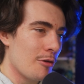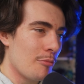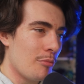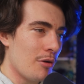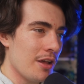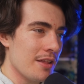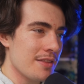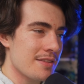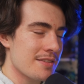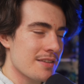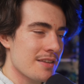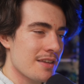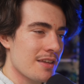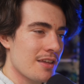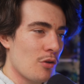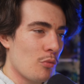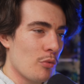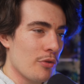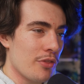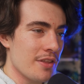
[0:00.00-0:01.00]
But
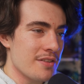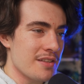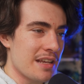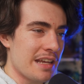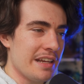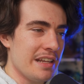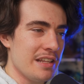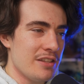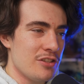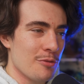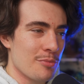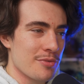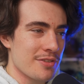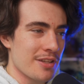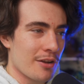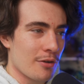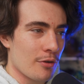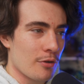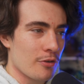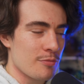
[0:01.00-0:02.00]
with this
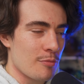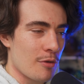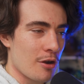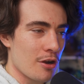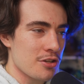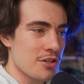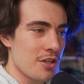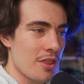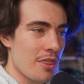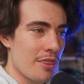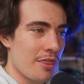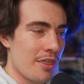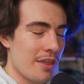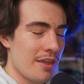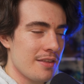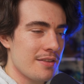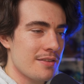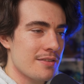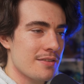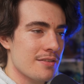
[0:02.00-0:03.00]
82% gross margin,
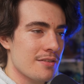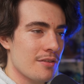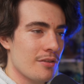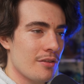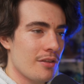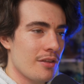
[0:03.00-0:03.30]
this